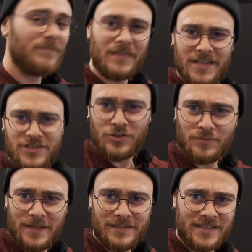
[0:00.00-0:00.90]
this
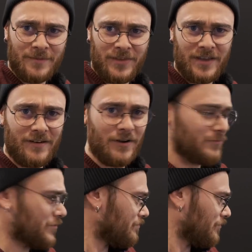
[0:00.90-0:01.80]
should be something
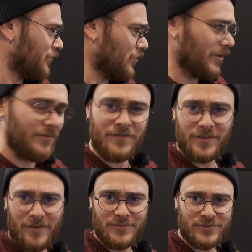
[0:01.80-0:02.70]
around
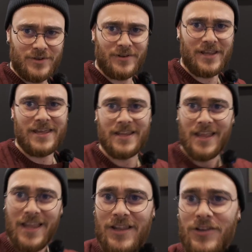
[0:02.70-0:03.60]
250 grams or something like that.
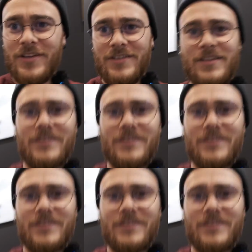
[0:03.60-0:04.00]
Look at it.